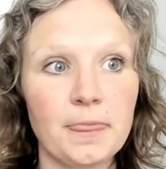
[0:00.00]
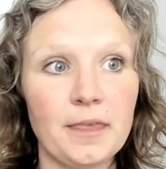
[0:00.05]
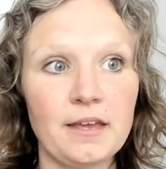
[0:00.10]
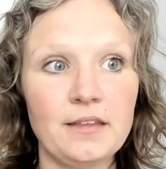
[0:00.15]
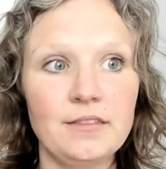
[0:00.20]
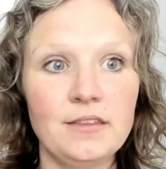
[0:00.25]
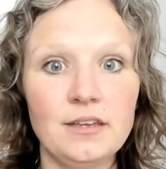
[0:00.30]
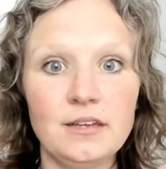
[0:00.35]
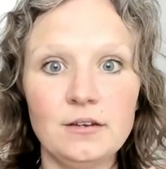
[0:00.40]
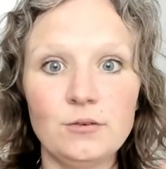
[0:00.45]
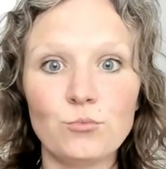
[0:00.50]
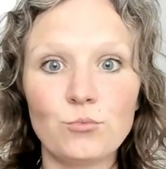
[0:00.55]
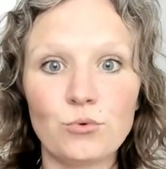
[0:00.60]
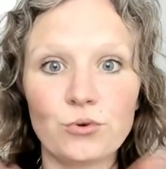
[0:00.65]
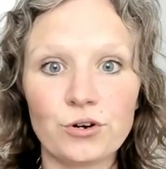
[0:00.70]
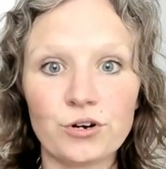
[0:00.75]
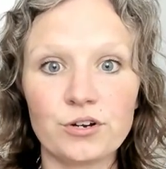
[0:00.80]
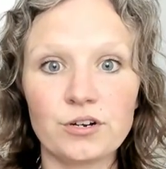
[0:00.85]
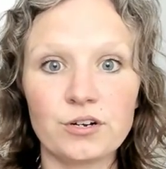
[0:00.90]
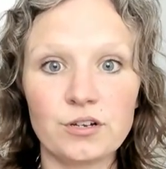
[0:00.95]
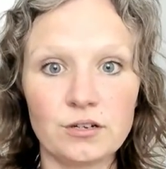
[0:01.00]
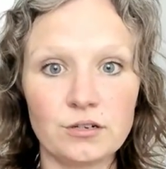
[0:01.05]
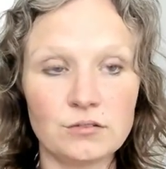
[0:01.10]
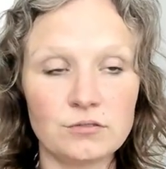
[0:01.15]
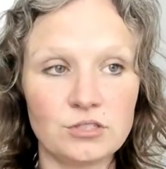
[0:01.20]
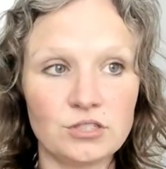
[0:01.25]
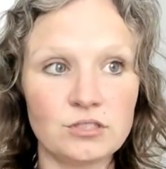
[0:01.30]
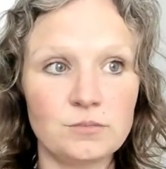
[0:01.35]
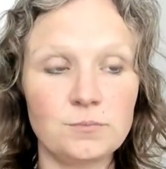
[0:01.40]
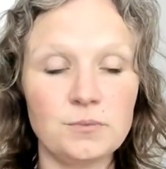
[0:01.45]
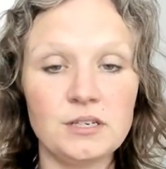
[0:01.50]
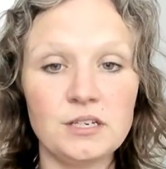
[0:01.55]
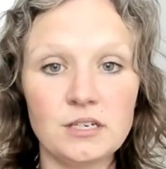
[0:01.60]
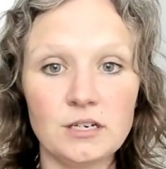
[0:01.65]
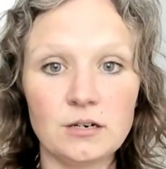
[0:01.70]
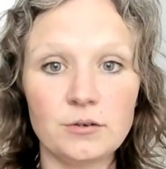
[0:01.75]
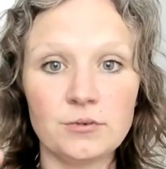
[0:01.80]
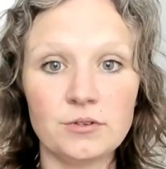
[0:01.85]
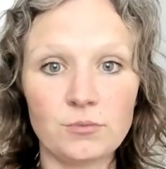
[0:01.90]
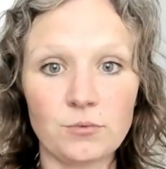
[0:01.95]
And then we're gonna just be
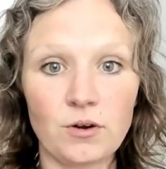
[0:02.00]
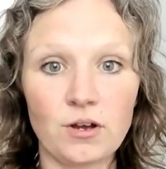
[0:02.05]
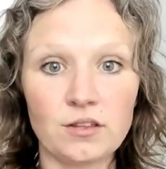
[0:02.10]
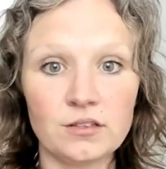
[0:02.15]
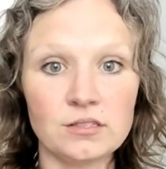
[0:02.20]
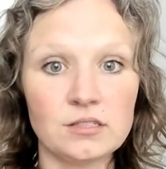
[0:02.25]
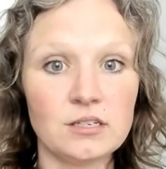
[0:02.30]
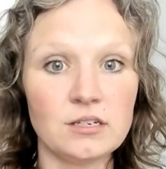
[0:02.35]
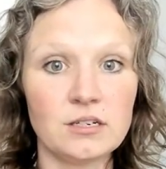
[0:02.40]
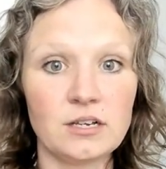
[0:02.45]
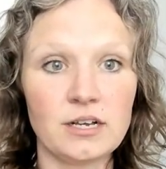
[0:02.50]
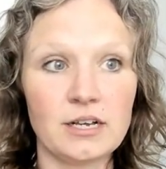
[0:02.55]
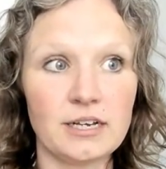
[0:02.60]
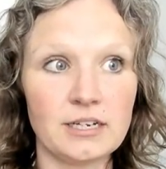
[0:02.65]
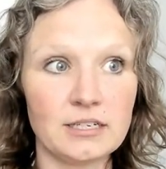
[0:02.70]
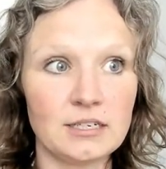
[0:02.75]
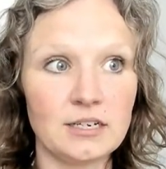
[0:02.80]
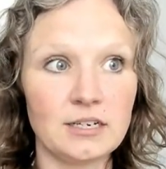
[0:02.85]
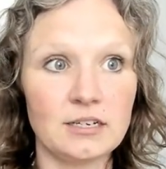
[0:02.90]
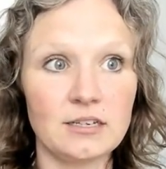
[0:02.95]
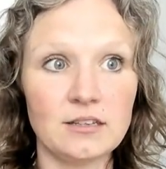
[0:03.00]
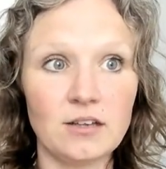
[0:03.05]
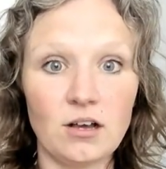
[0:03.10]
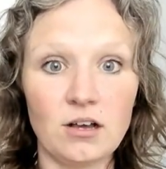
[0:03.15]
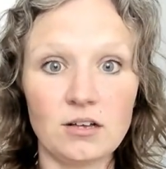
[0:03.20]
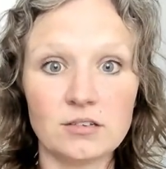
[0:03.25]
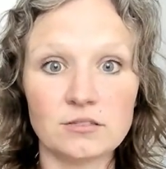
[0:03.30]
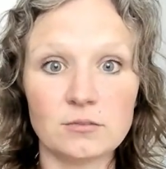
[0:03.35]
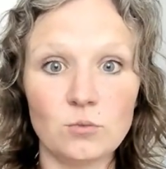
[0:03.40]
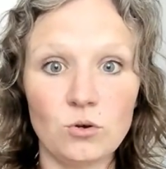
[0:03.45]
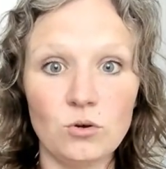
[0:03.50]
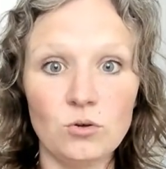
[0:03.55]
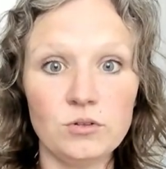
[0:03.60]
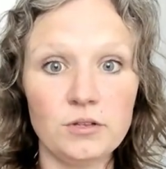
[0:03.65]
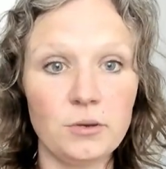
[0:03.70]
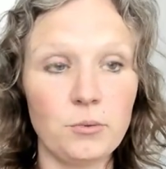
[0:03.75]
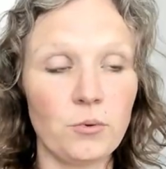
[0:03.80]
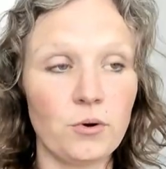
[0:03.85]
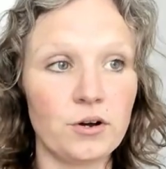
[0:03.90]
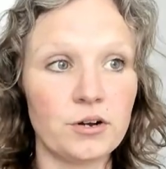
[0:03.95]
here with Ra, the sun god, and the awesome
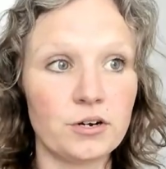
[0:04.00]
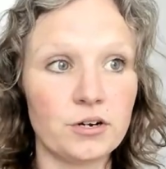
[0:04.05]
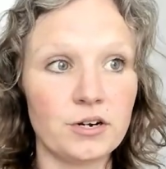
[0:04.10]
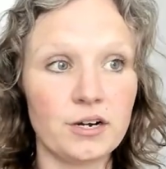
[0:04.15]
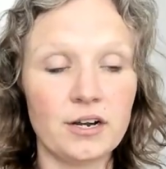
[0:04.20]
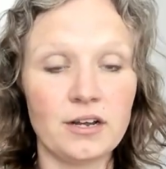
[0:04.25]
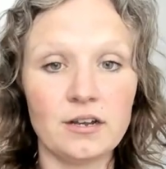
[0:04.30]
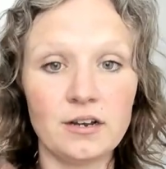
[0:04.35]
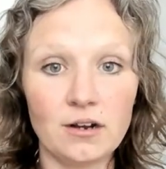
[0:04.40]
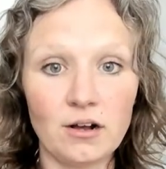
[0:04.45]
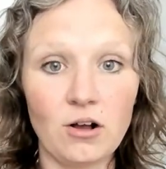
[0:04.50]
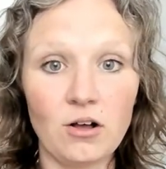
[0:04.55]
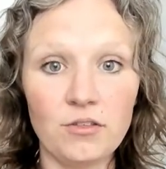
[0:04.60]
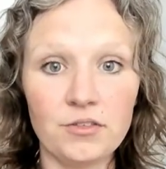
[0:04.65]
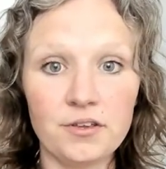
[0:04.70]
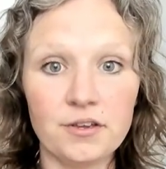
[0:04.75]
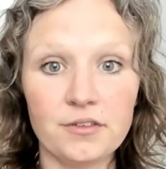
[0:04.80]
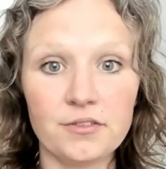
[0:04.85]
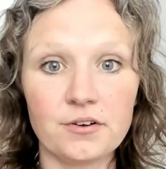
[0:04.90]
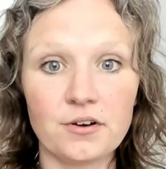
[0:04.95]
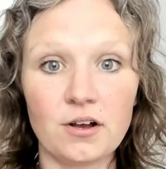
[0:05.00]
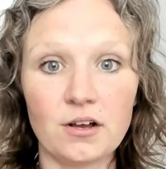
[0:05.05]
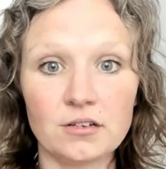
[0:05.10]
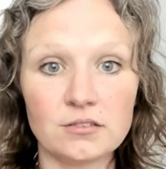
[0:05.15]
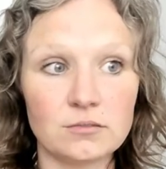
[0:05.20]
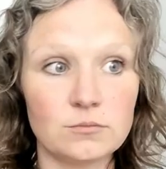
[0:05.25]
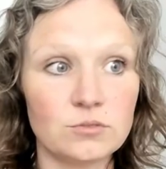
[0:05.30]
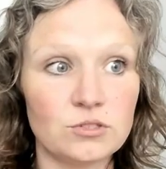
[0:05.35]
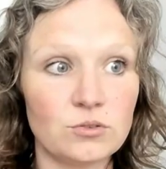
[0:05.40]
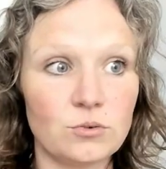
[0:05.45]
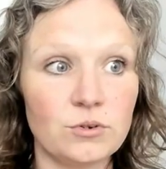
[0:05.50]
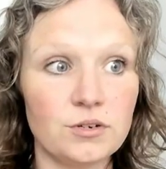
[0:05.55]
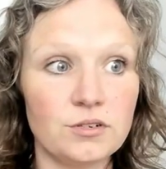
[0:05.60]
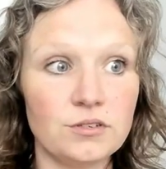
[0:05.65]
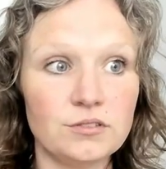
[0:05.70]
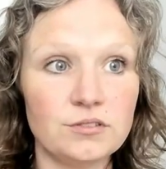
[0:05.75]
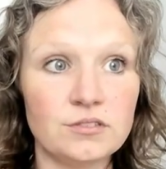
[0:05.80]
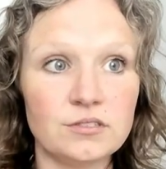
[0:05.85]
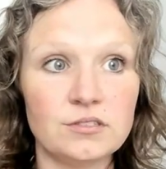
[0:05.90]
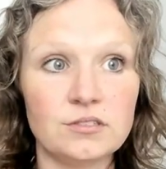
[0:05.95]
holy water, and all the other awesome
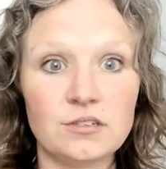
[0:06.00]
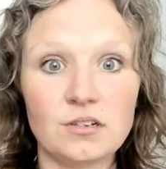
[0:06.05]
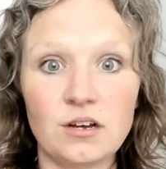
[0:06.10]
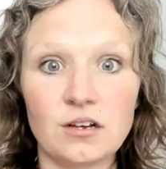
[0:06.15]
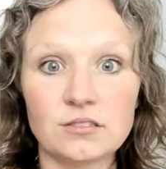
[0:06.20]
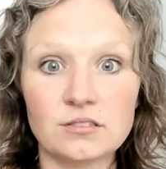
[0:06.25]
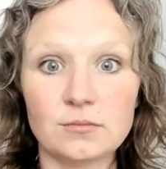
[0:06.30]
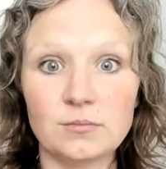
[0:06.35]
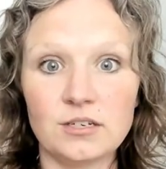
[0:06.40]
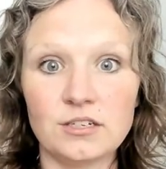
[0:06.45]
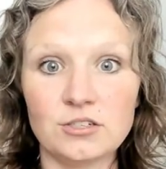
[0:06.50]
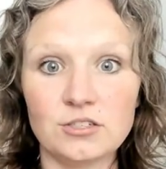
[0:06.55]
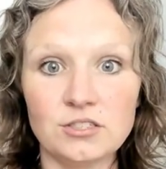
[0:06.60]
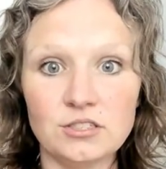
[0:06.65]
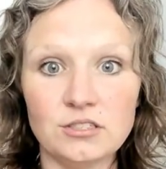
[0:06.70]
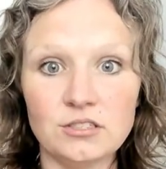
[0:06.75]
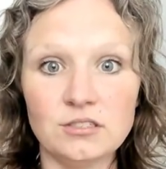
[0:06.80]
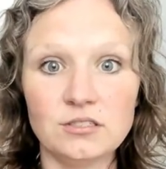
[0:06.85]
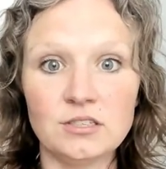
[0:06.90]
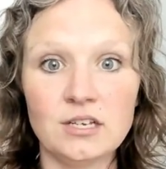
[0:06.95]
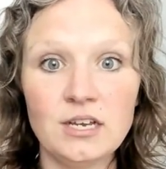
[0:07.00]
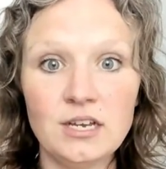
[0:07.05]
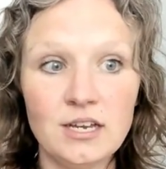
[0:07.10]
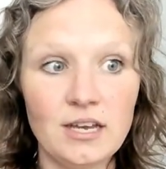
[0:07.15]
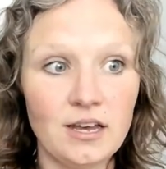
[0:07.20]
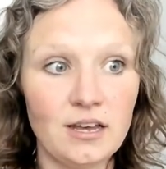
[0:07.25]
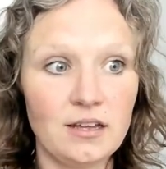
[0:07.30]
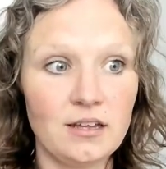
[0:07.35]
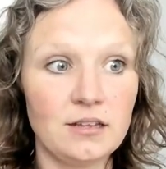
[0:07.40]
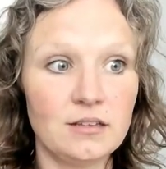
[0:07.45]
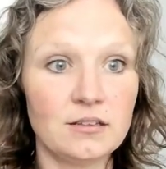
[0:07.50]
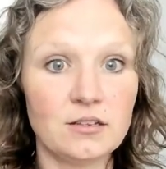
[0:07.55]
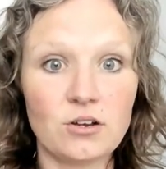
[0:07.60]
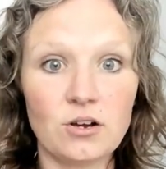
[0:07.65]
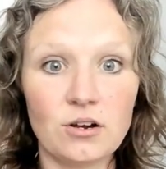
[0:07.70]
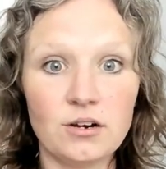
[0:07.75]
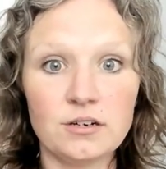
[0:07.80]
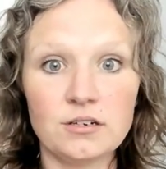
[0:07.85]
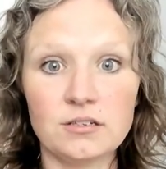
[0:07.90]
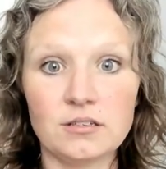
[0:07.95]
soils and awesome energies, and the
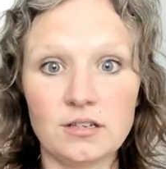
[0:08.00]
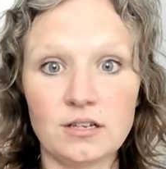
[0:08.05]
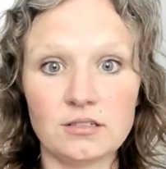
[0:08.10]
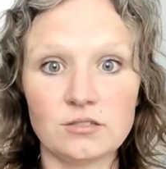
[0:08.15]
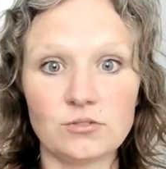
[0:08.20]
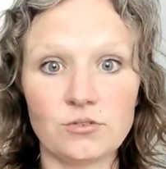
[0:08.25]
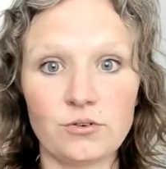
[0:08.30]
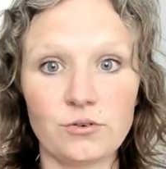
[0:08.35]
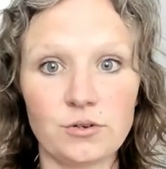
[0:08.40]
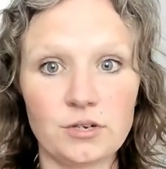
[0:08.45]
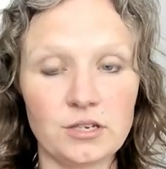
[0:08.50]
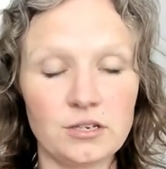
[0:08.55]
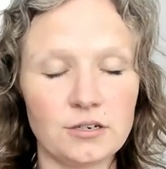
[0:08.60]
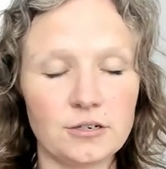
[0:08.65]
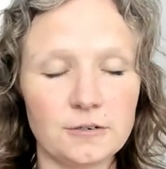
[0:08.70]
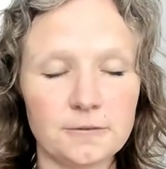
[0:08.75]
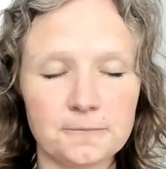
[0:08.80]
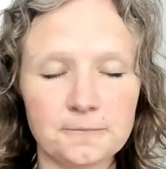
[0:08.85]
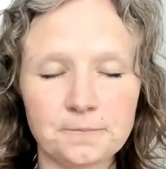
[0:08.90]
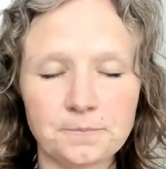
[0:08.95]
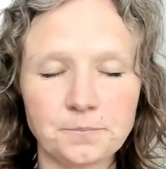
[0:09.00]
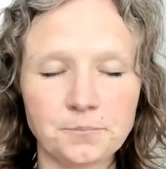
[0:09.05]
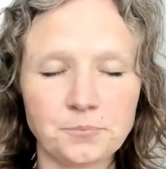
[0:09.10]
garden that's growing here.